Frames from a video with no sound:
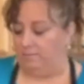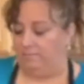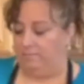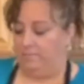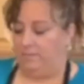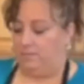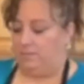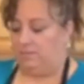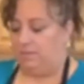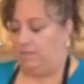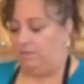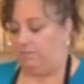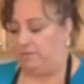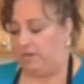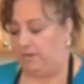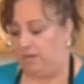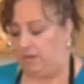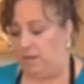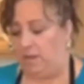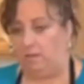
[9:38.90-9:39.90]
It's not
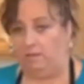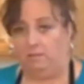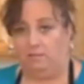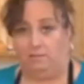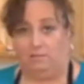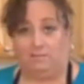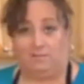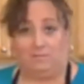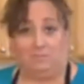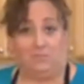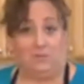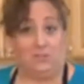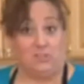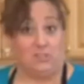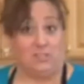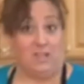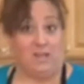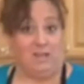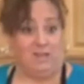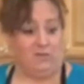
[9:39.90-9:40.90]
ready yet. I'm
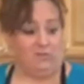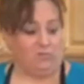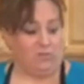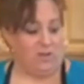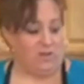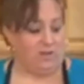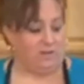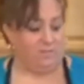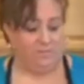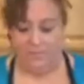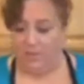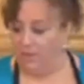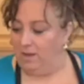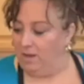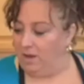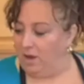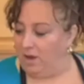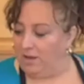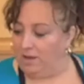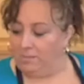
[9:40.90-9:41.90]
just getting it ready.
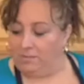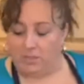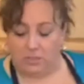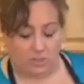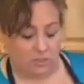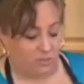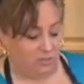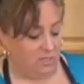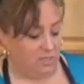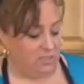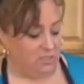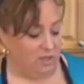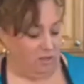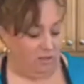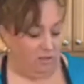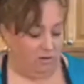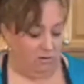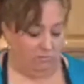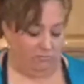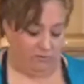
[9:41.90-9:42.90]
All right, I'm going to turn these
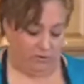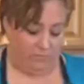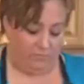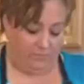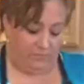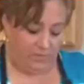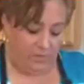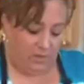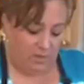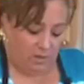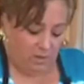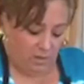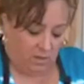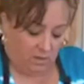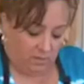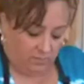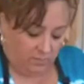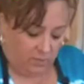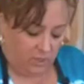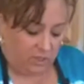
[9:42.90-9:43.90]
all over.
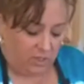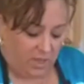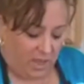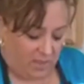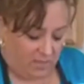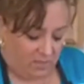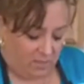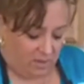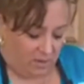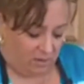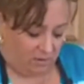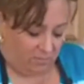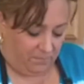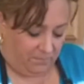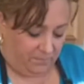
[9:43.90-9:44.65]
They're getting there.